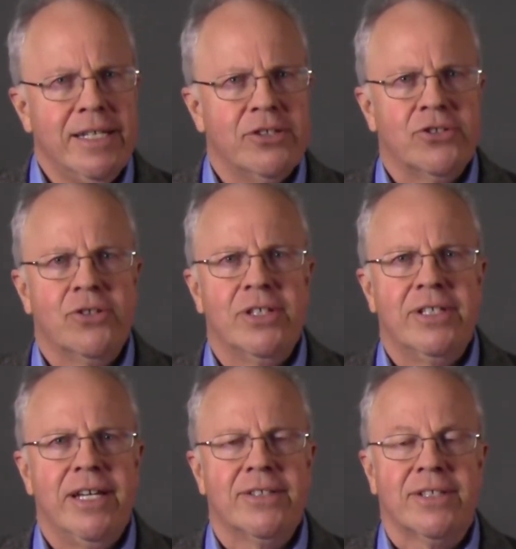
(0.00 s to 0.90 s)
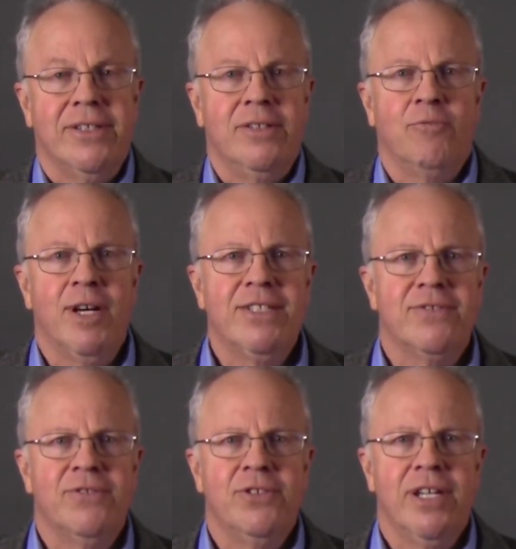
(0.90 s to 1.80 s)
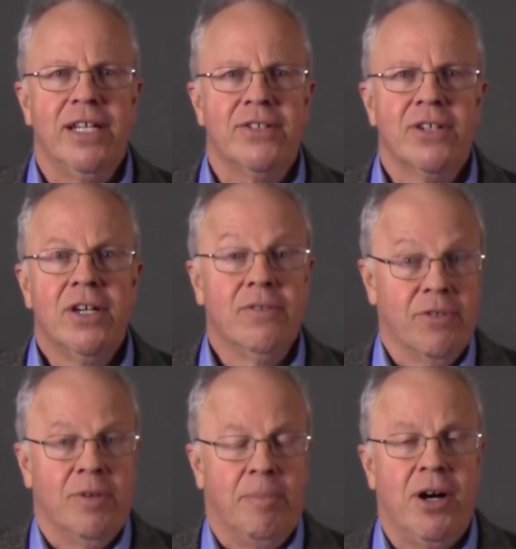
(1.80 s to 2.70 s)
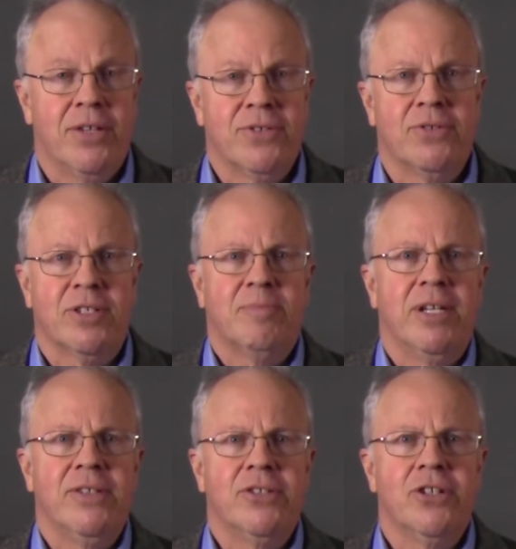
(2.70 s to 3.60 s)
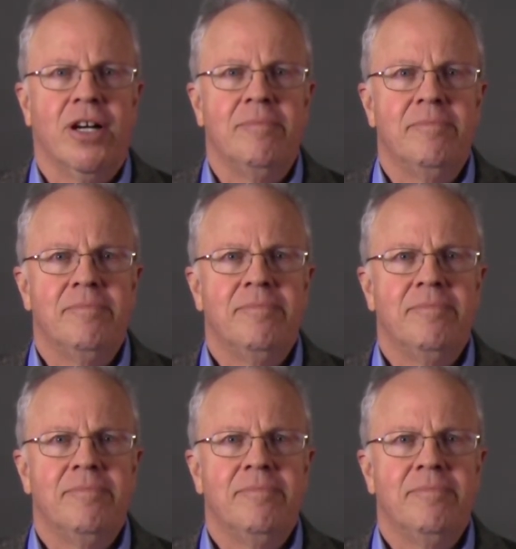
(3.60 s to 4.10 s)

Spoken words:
is shown a desk, and then waits a few days for the boss to explain the job.